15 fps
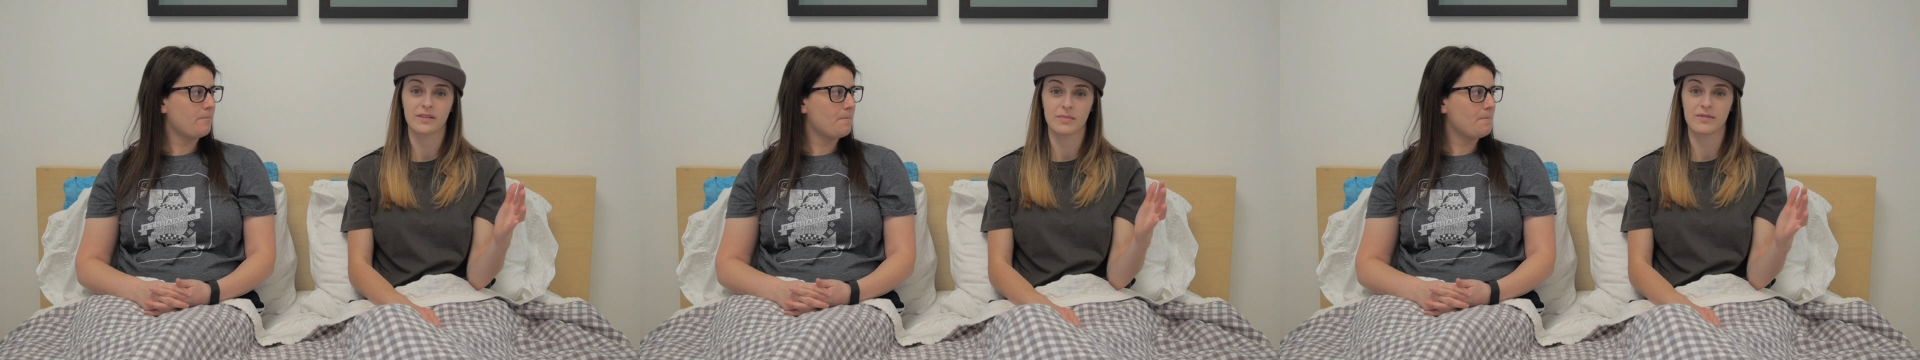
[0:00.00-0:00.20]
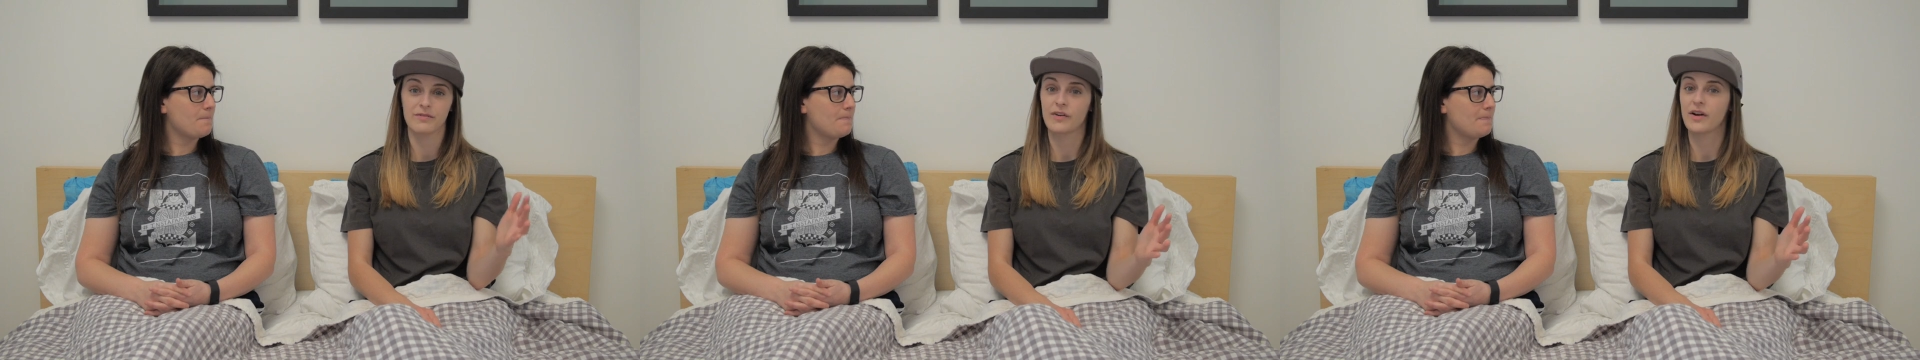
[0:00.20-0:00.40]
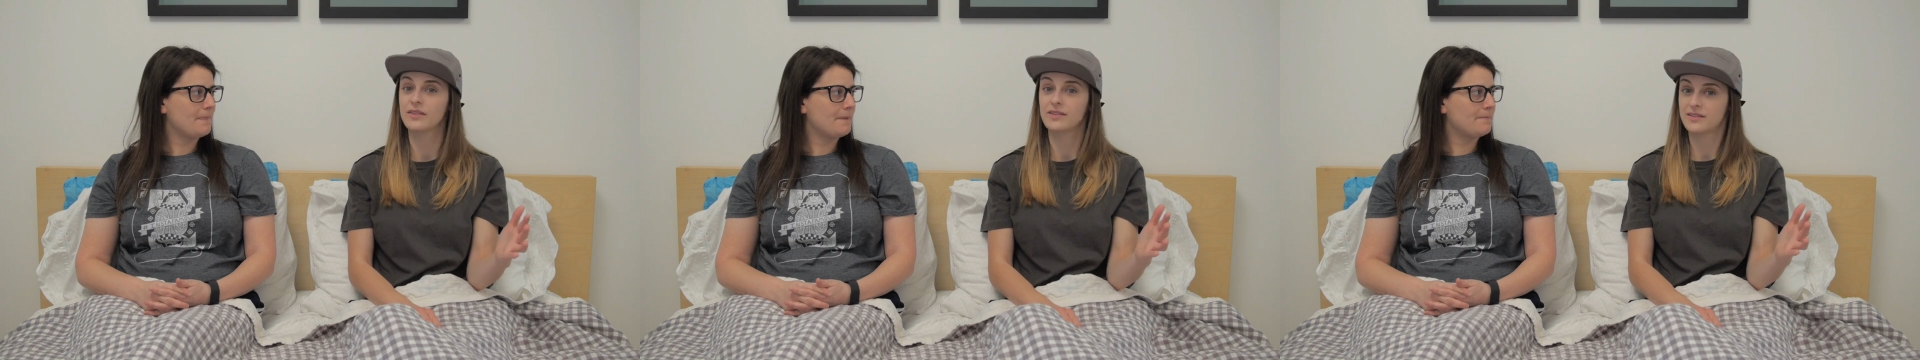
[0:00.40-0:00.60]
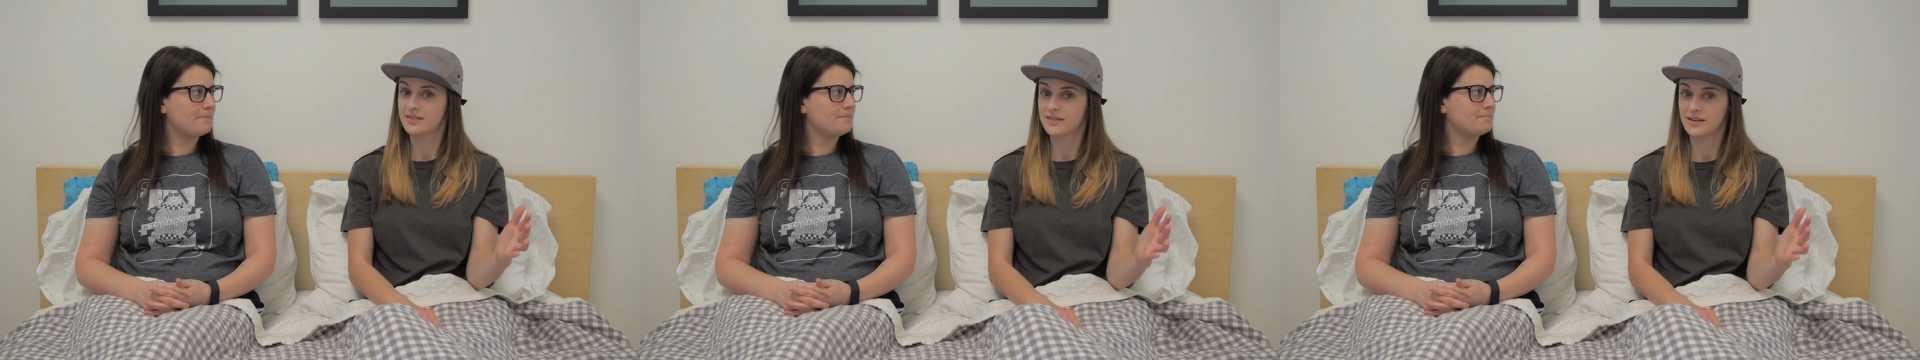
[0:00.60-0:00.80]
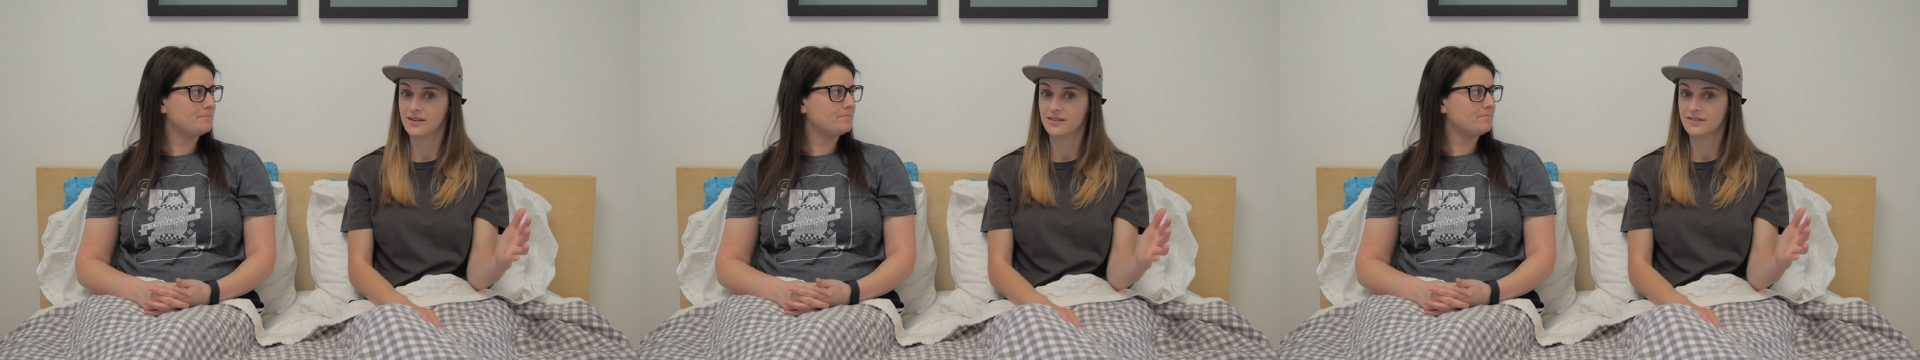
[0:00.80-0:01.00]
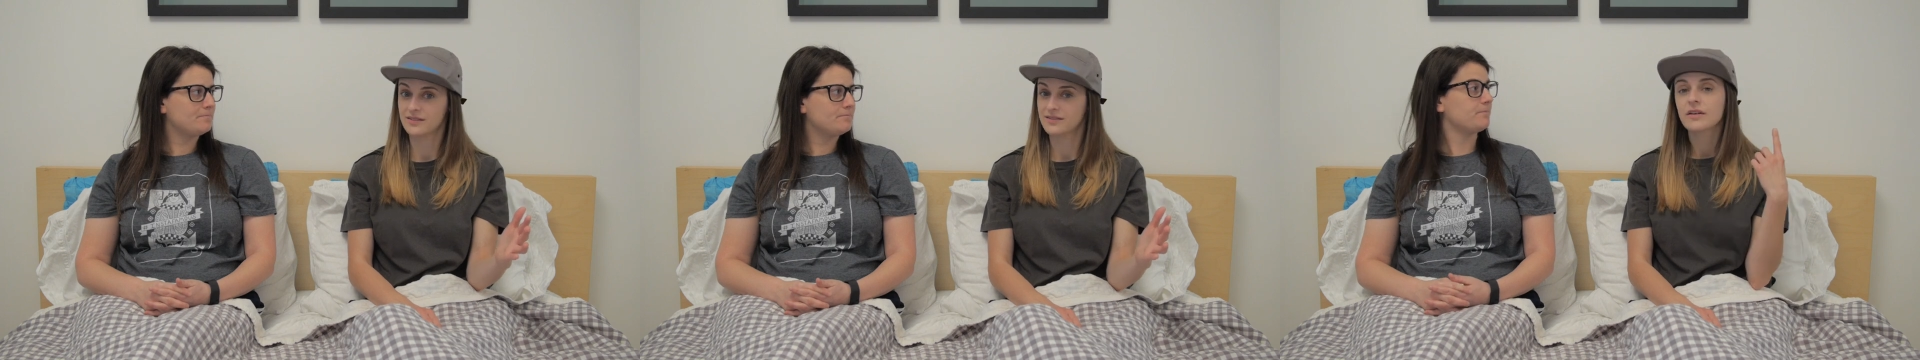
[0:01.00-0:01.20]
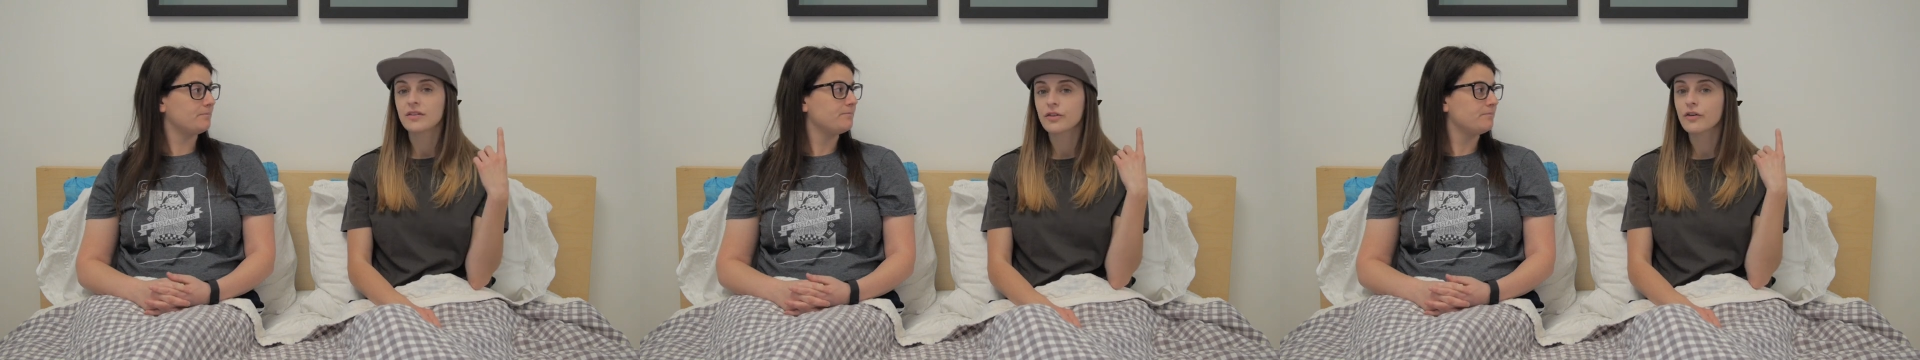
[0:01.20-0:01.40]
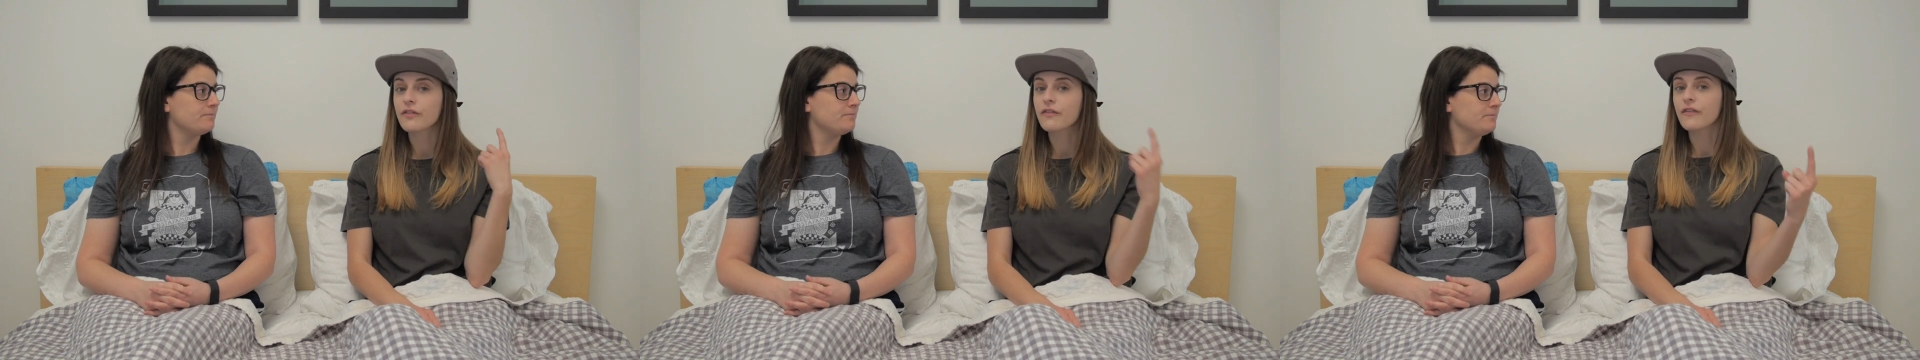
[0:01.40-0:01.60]
Speaker 1: to be friends still.
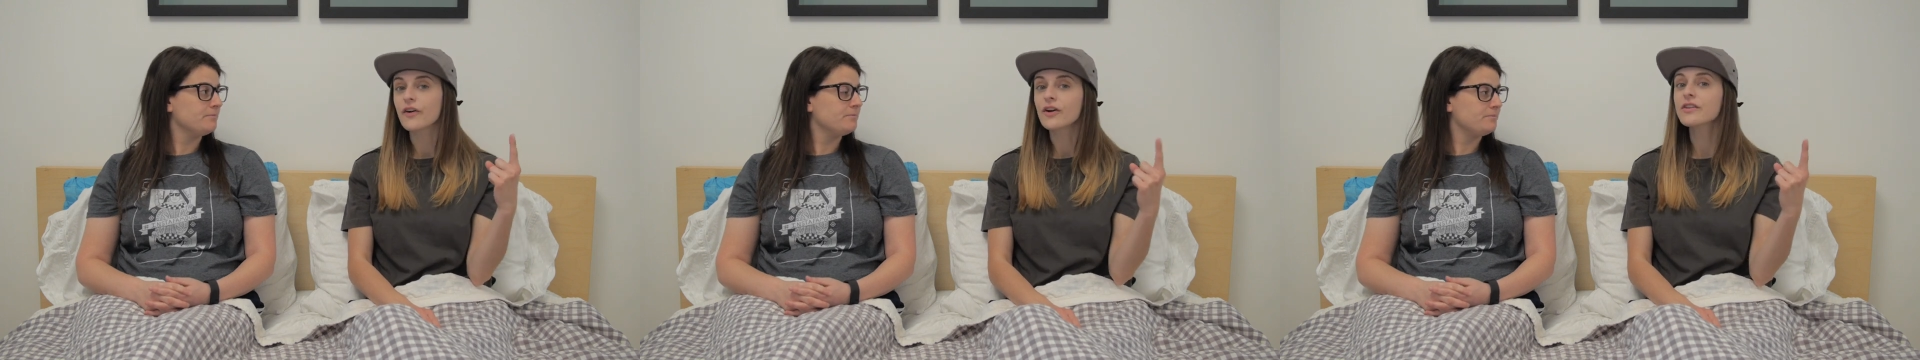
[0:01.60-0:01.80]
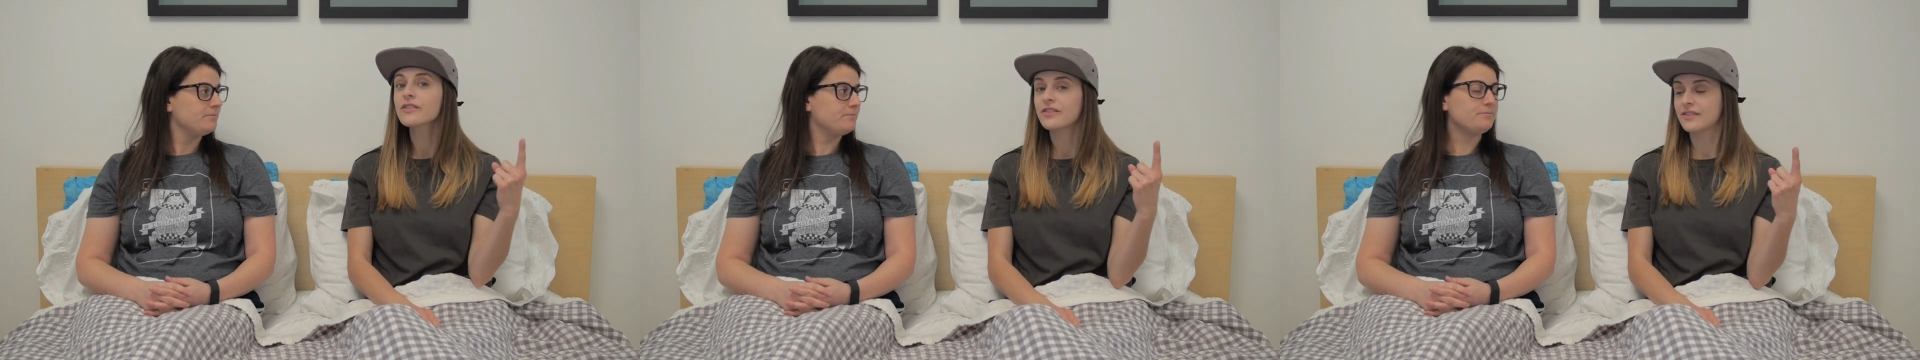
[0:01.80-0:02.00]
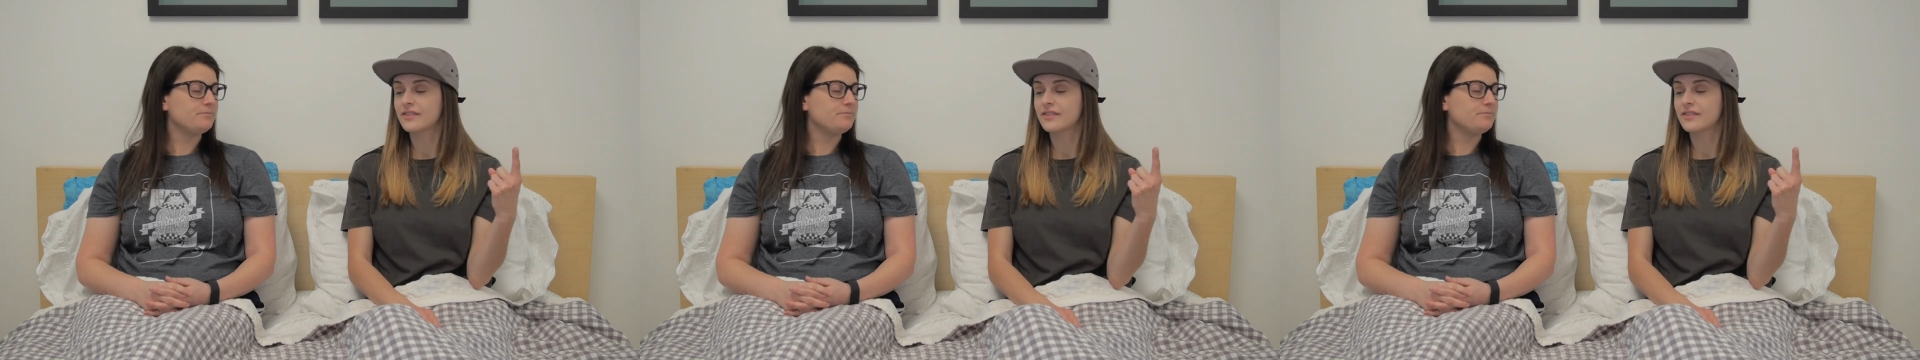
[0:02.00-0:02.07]
The first